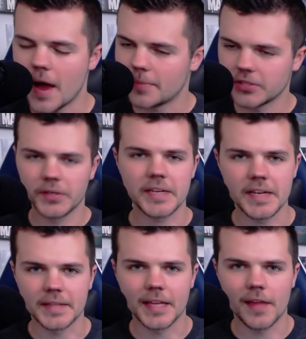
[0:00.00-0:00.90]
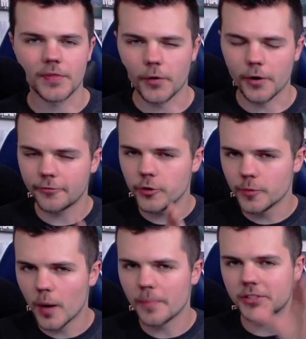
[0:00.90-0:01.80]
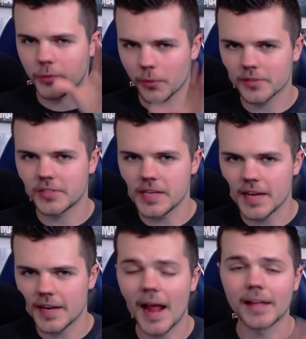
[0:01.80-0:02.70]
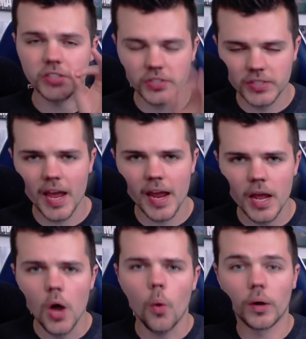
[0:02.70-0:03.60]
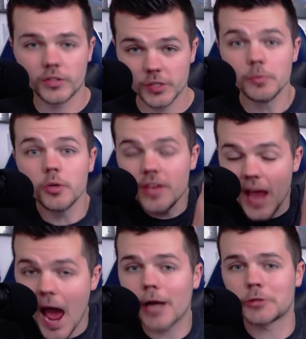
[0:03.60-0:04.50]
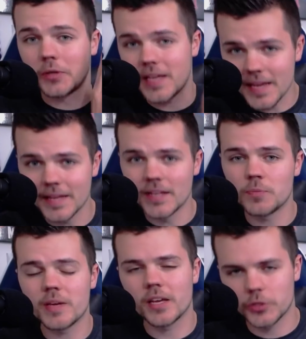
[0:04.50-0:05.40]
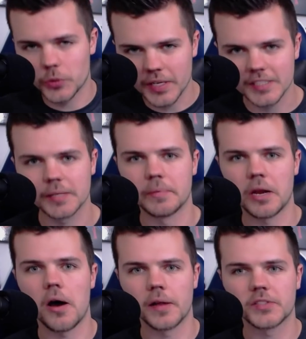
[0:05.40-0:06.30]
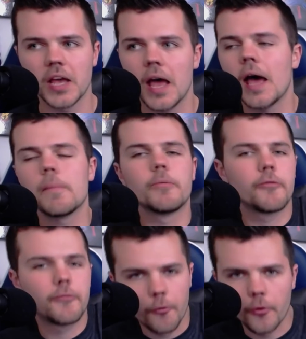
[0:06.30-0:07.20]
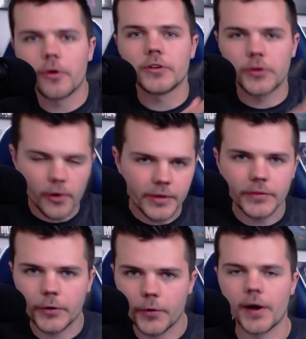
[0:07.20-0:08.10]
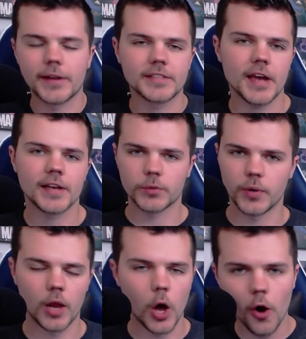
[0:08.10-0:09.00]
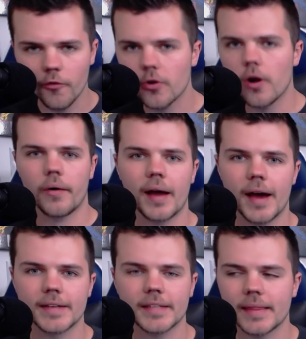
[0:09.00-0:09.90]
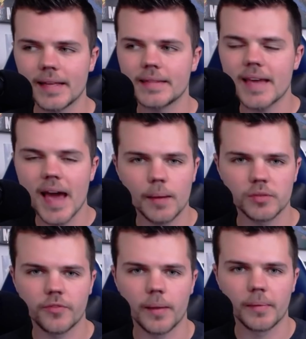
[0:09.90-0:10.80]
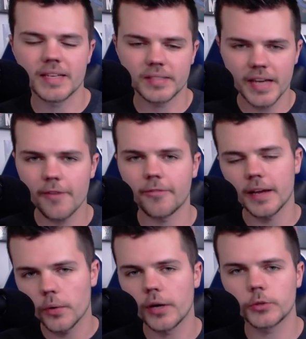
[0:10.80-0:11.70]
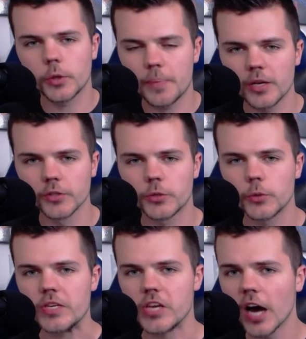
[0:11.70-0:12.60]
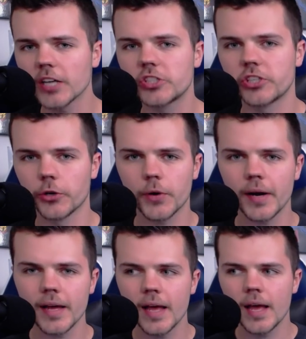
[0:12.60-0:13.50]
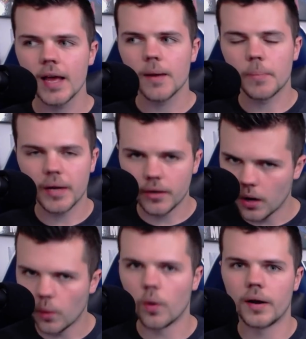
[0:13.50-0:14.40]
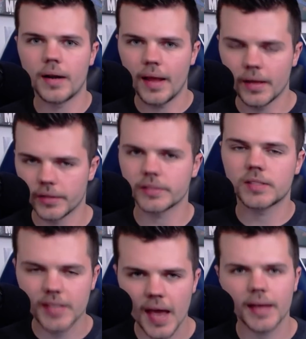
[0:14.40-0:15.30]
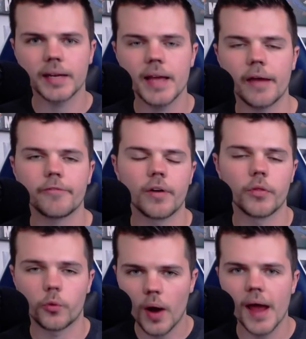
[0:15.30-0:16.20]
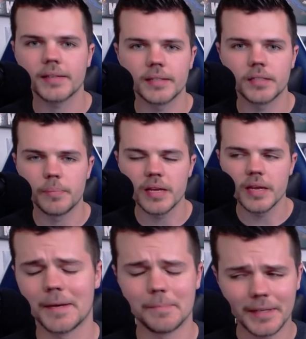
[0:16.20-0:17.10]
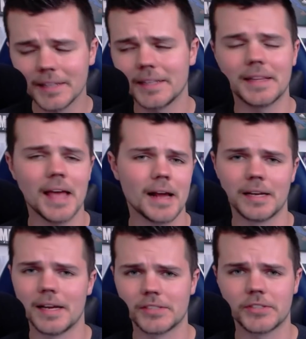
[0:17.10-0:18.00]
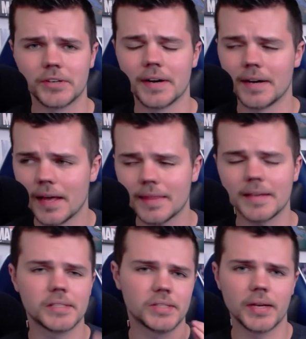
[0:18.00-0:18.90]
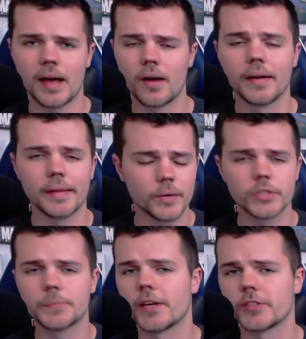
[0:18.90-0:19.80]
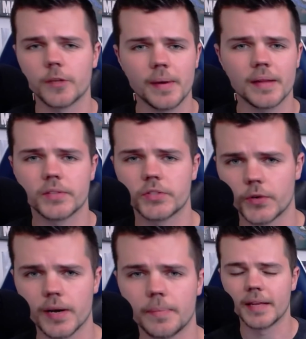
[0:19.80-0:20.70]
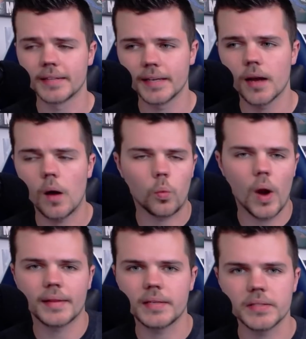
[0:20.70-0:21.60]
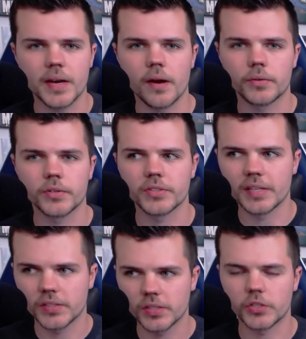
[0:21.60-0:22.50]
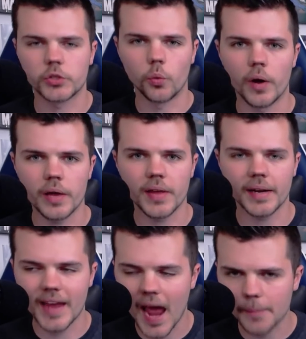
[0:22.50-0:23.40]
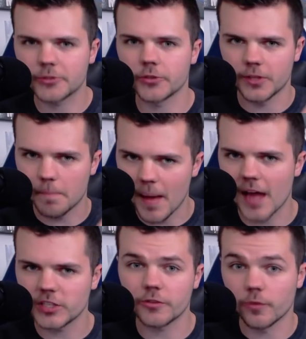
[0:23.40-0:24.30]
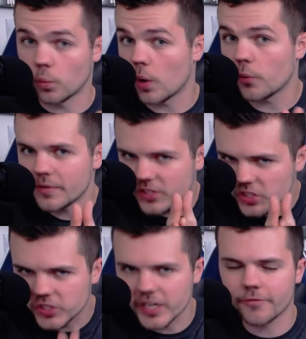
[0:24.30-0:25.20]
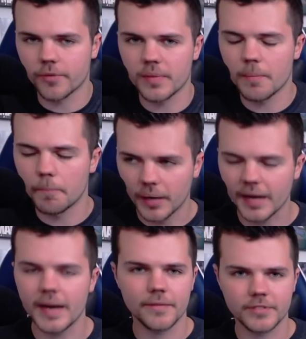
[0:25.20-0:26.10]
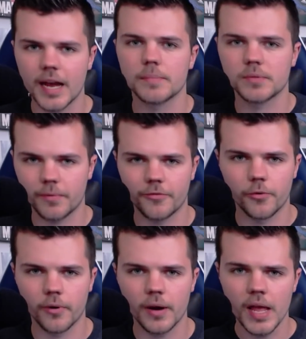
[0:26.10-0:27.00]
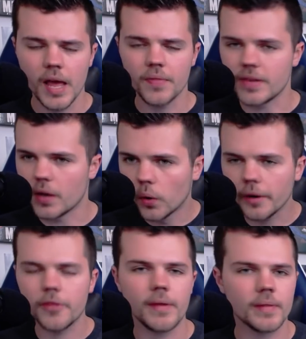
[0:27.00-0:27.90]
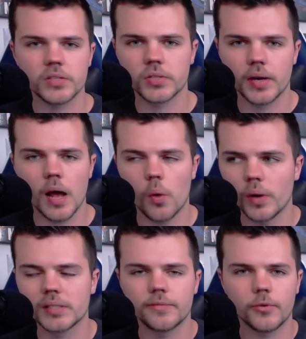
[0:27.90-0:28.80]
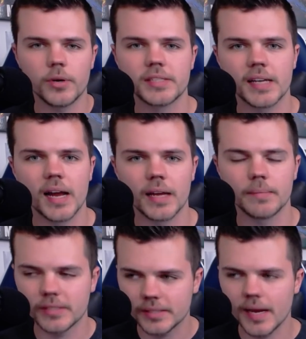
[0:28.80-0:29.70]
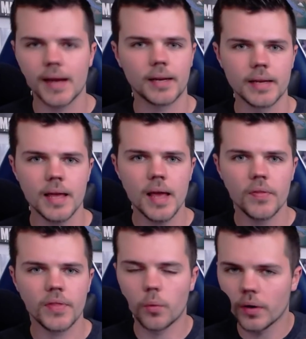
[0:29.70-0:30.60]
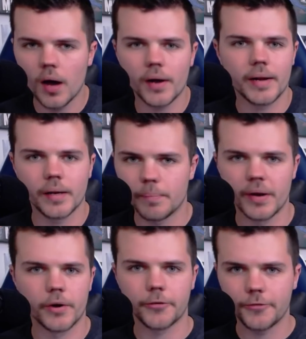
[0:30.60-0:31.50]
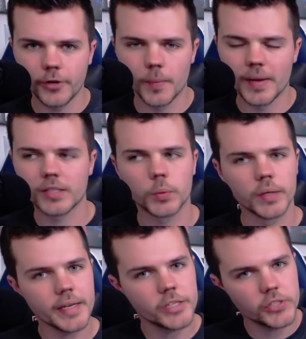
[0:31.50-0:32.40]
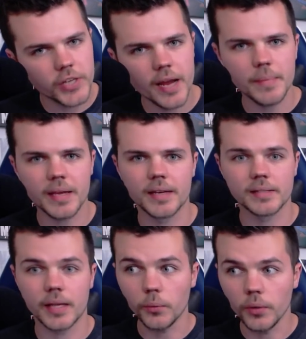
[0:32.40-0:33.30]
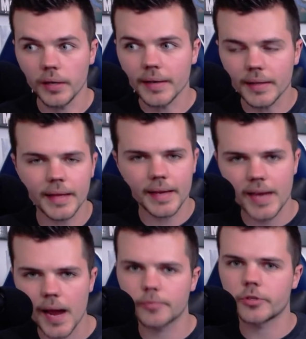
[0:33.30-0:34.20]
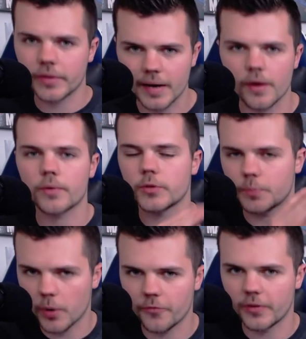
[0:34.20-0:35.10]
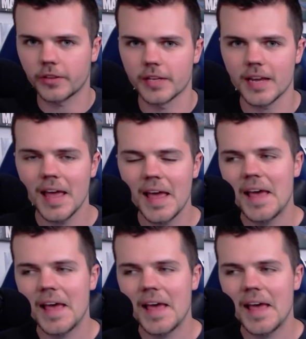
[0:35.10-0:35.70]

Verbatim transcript: You absolutely get that. There are a few moments towards the end, and stay once the movie actually ends because you'll get some nods uh, before, during the credits as well. Overall, guys, I think the Addams family is definitely going to appeal to young children but no one else. Sadly, I found the writing to be completely lackluster. Nothing stood out, nothing was special about the script. They did not write these characters in such a way that captured the magic from what we've seen from them plenty of times before. The only thing that stood out was the voice talent. Sadly, they were not in a better film, and it's really a shame because they really did they captured their characters perfectly.